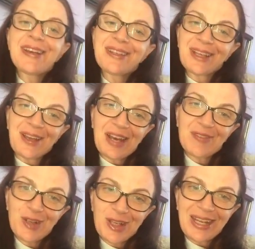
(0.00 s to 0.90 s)
So go and have
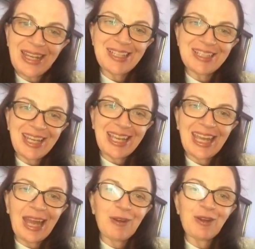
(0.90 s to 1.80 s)
a look at it, check
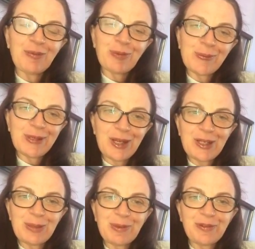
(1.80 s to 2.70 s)
it out. You've probably
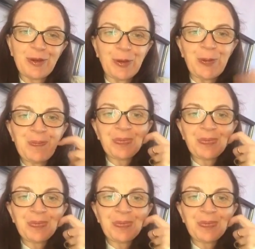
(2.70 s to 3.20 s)
heard it before.